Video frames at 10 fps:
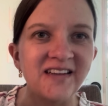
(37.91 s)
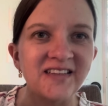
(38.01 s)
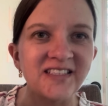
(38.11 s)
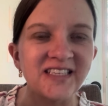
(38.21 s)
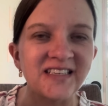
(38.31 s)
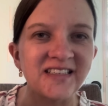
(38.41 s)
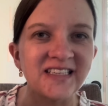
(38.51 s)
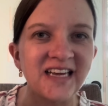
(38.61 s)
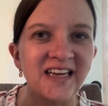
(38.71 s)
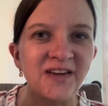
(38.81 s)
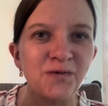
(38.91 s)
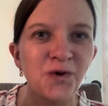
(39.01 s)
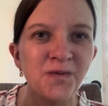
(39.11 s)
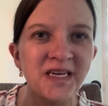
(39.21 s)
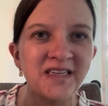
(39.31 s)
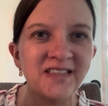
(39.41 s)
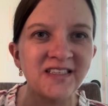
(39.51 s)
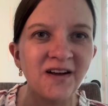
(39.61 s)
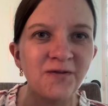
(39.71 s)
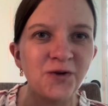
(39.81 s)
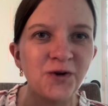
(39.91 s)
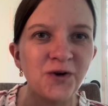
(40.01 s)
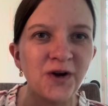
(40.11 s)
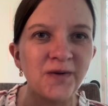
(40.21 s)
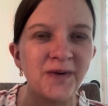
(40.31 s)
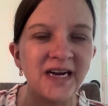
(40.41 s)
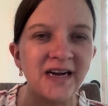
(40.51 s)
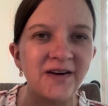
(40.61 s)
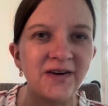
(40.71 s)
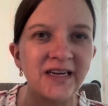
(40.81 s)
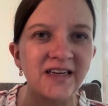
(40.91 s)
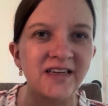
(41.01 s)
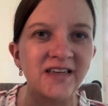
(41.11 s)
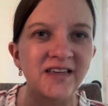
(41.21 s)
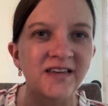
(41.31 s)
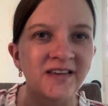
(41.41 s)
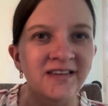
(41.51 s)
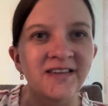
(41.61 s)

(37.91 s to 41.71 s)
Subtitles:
This is a romance novel about a